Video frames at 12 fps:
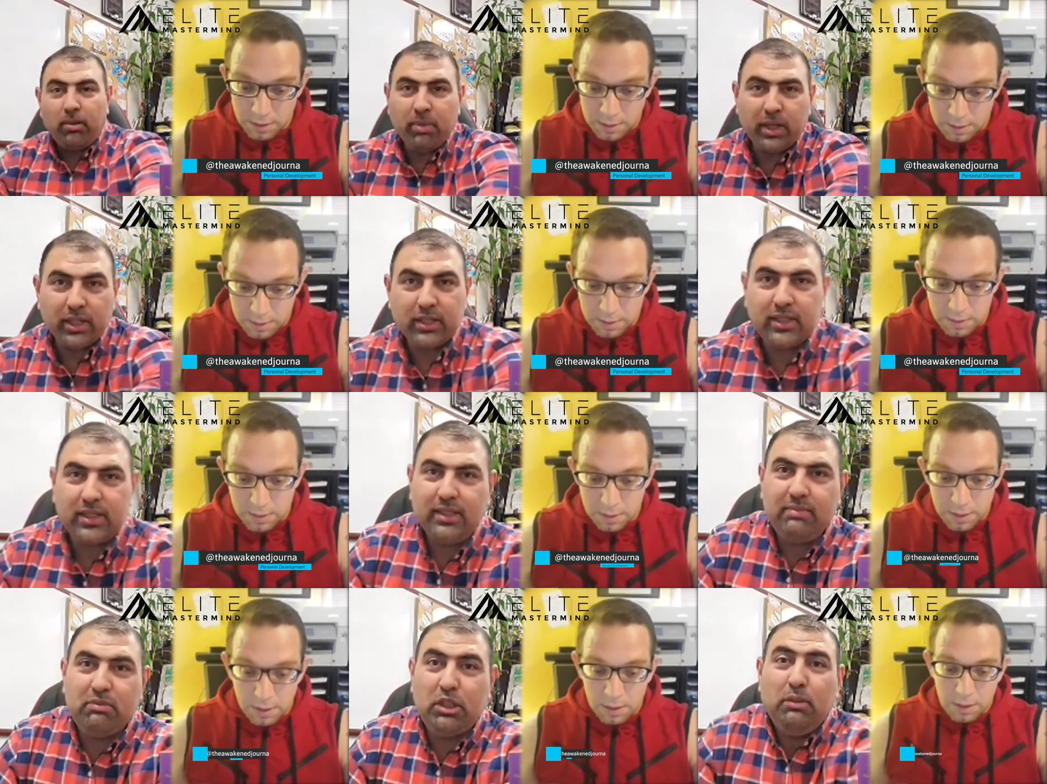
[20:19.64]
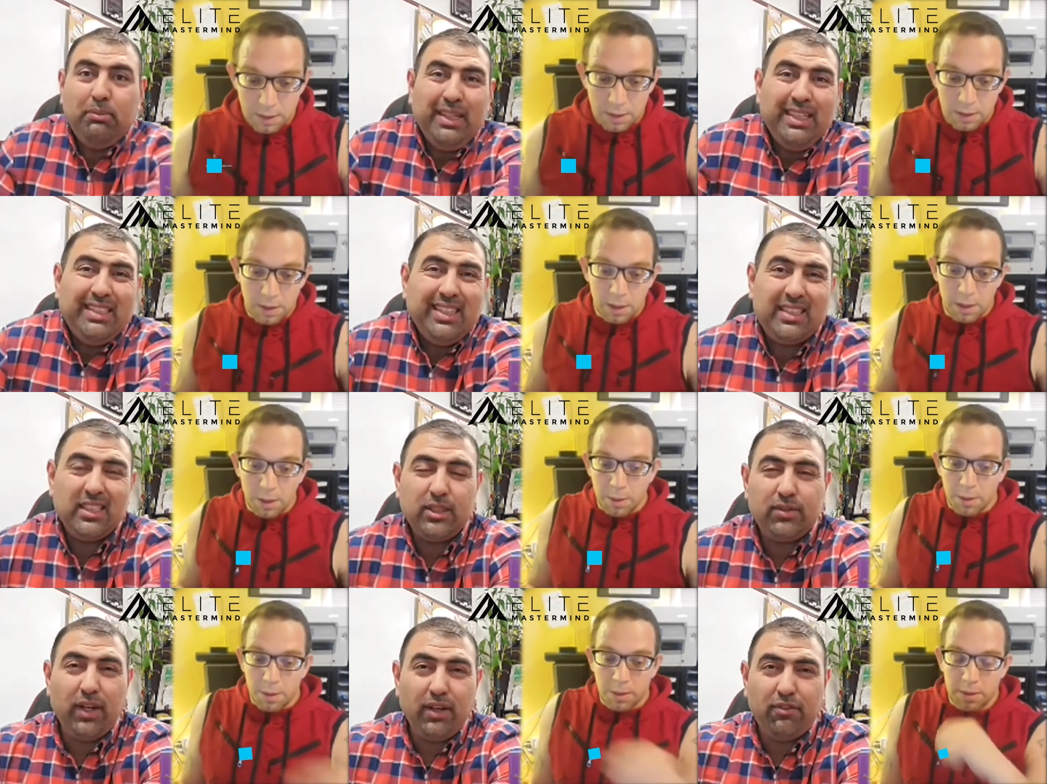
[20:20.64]
Speaker 1: because to me, this is
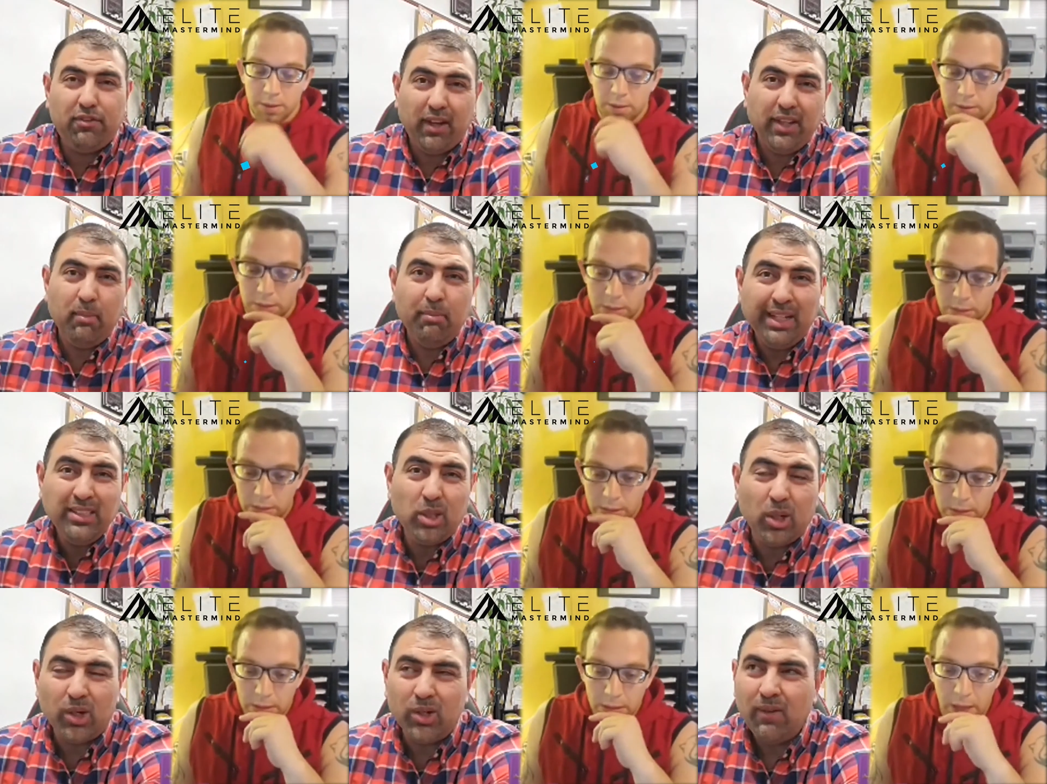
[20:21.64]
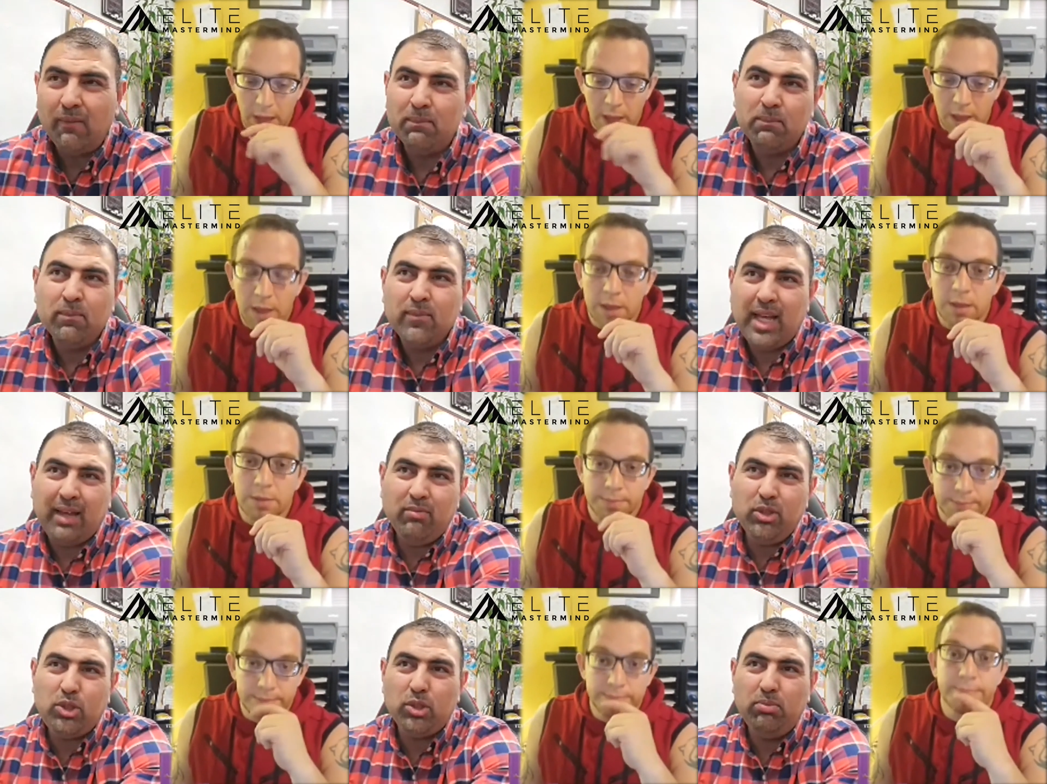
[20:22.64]
very fundamental and
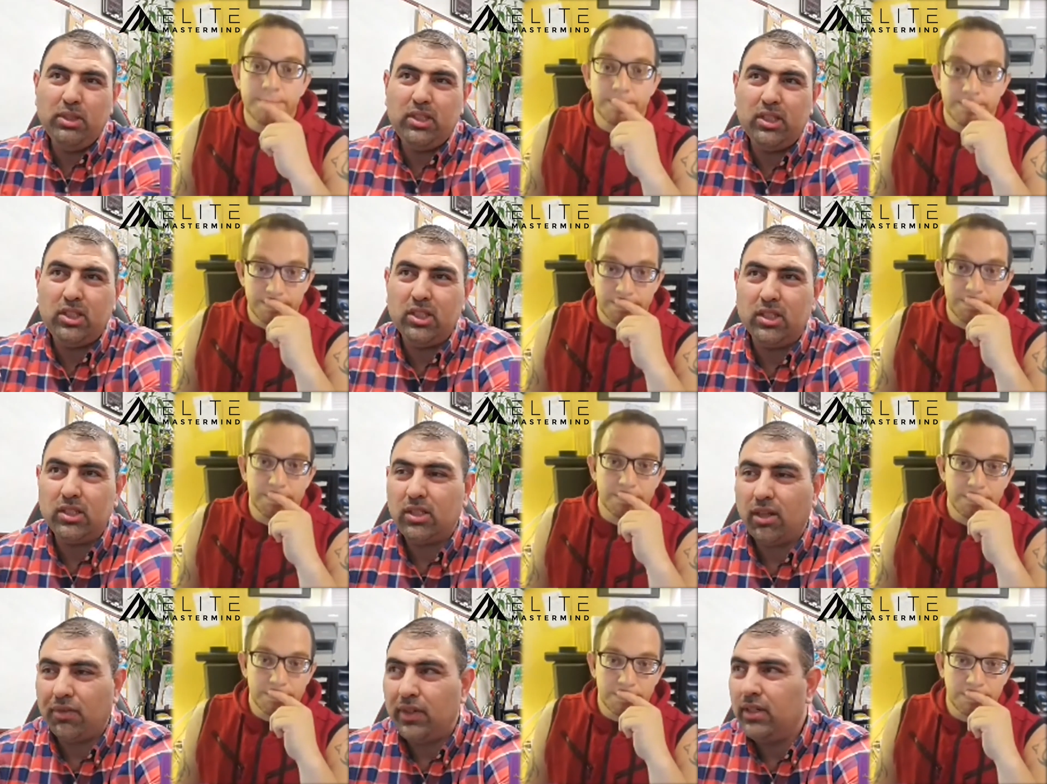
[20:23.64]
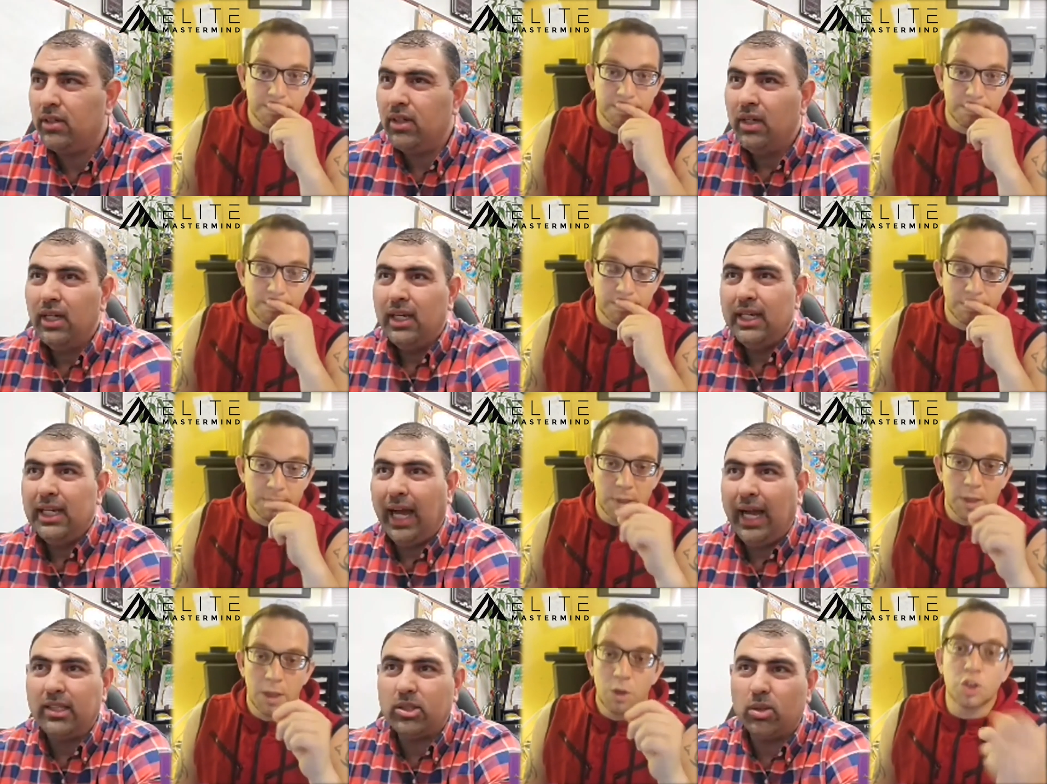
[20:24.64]
we should be teaching this stuff in
Speaker 2: in
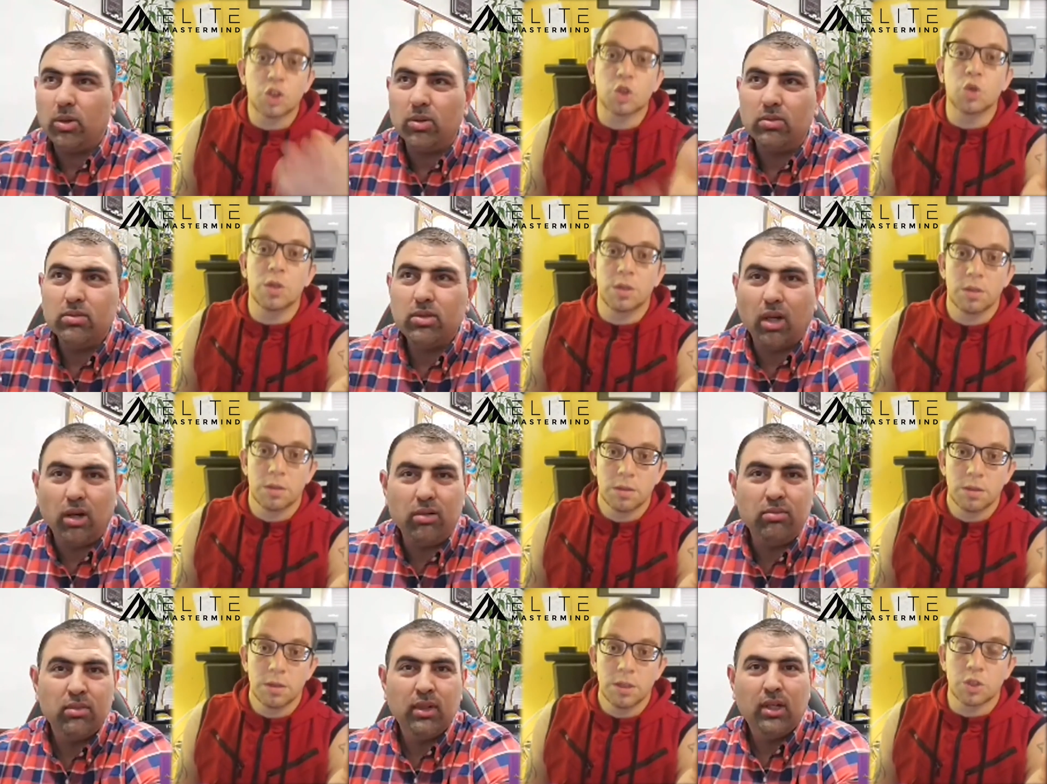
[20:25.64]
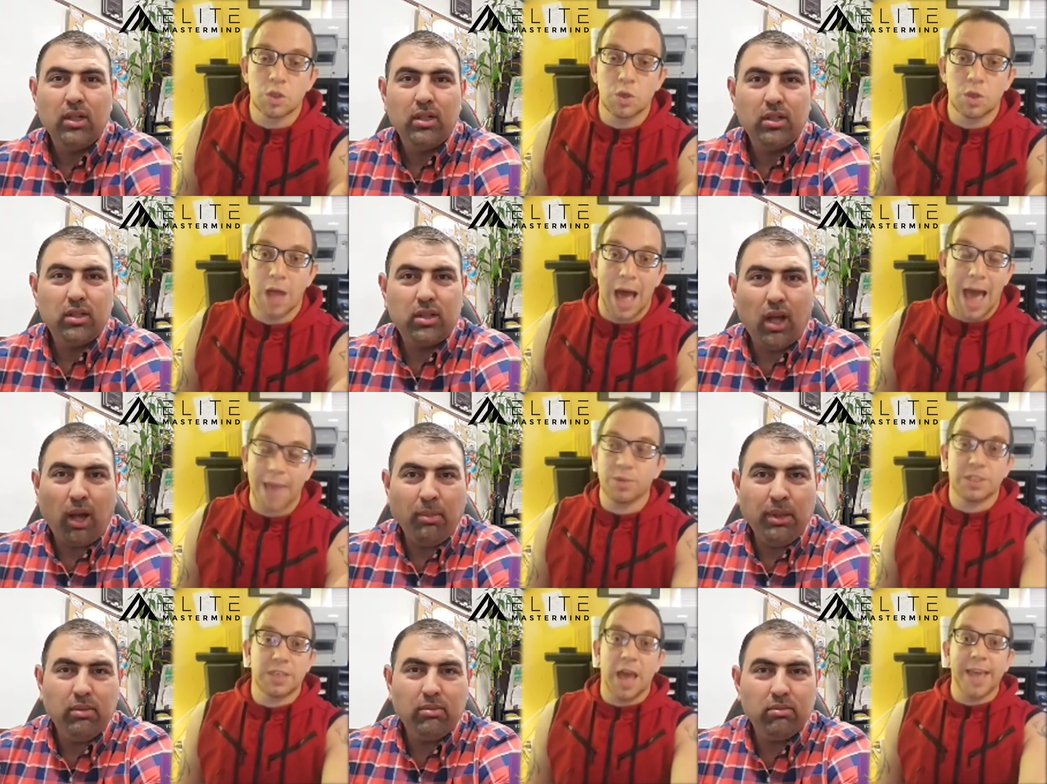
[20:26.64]
high school. In school. So, in school. I
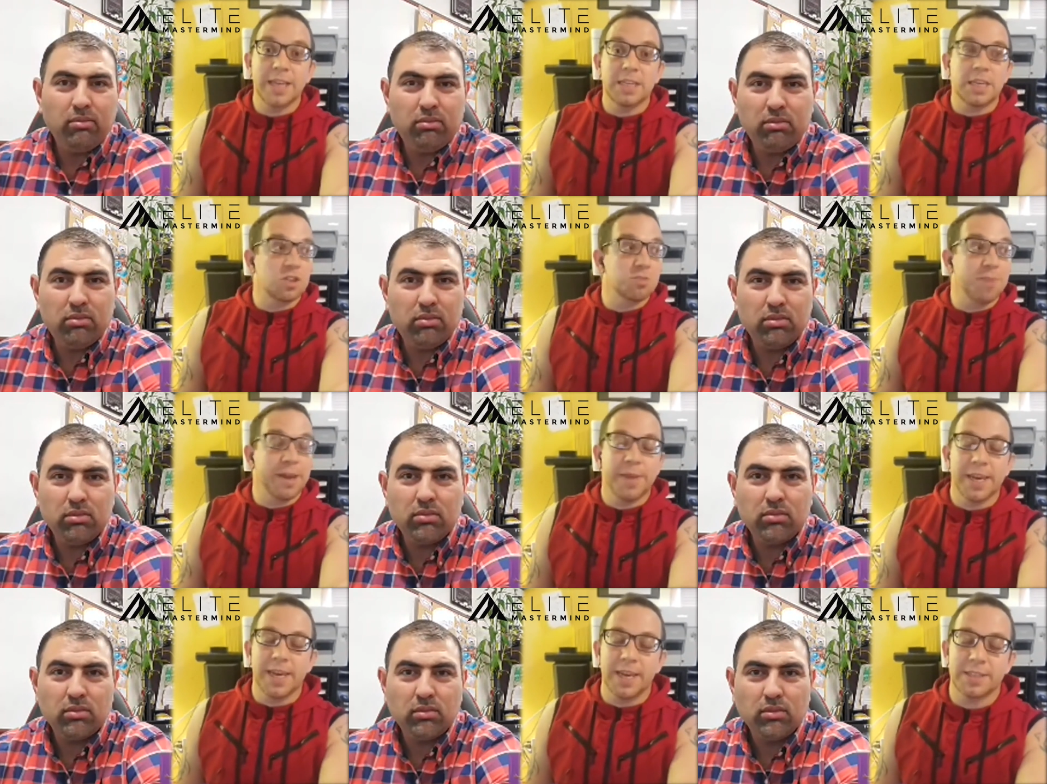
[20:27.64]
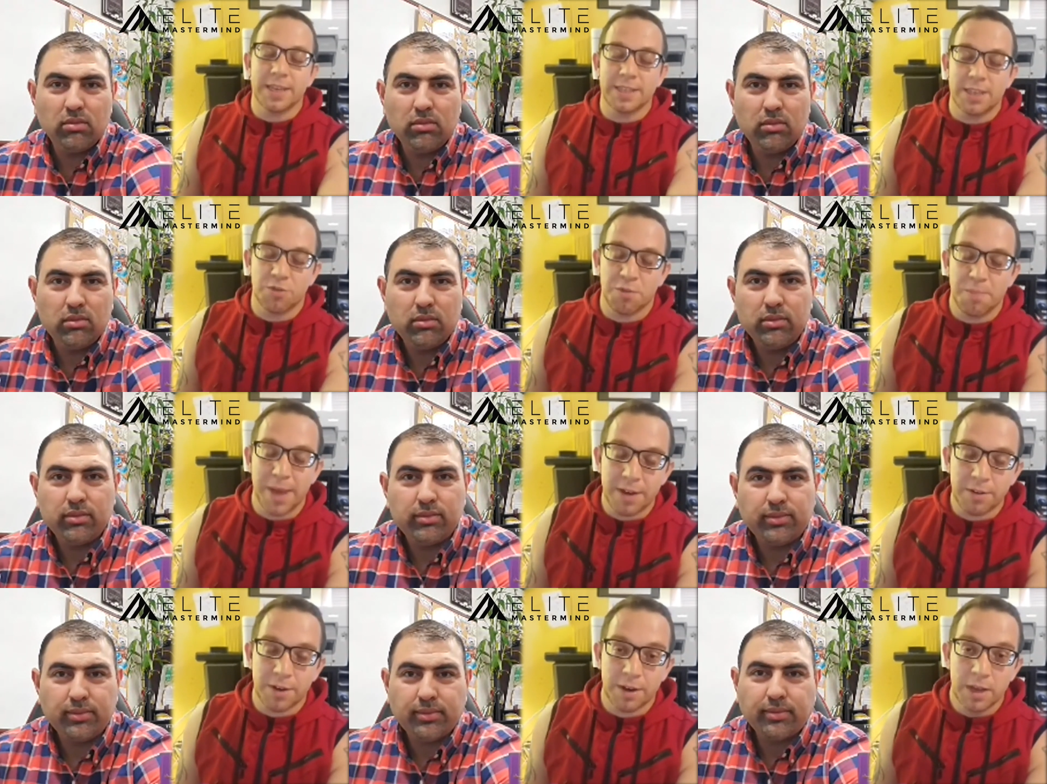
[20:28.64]
I teach my, my kids, I teach from
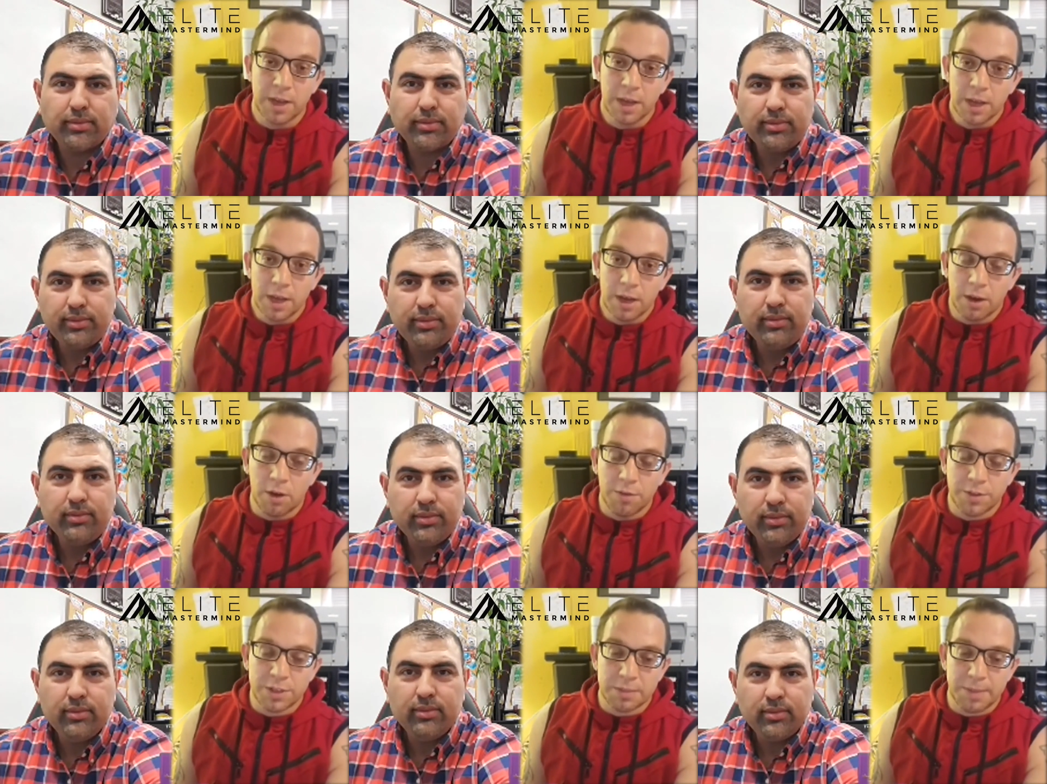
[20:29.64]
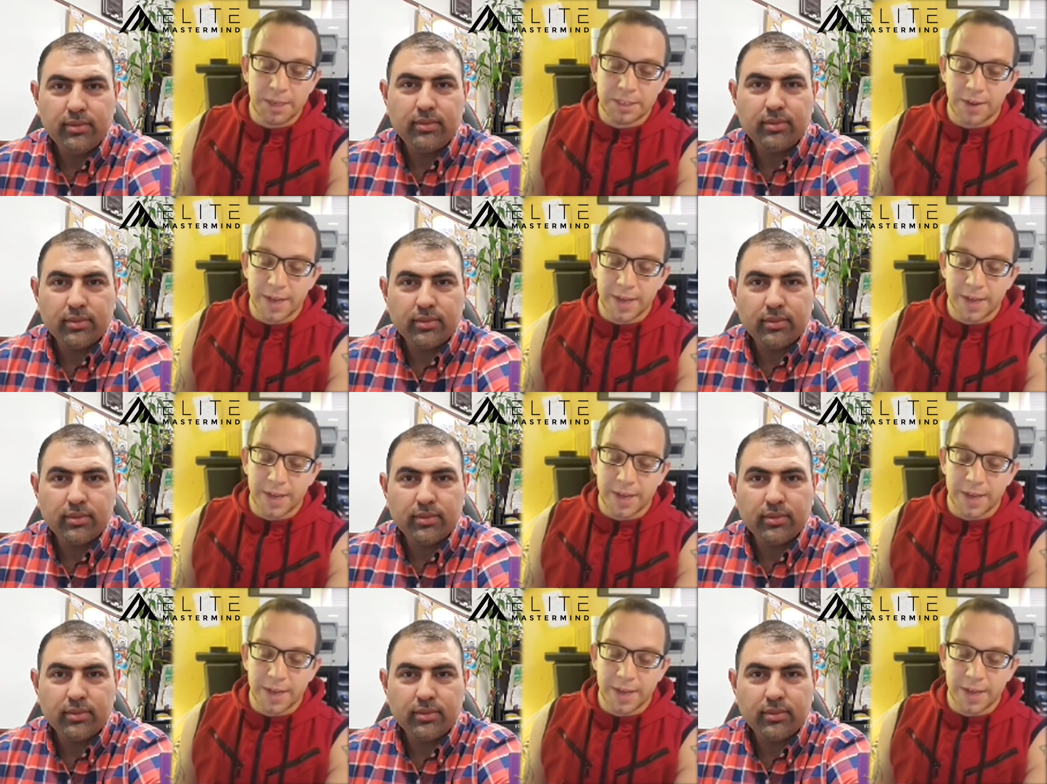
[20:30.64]
Mandarin. Uh, over the semester, I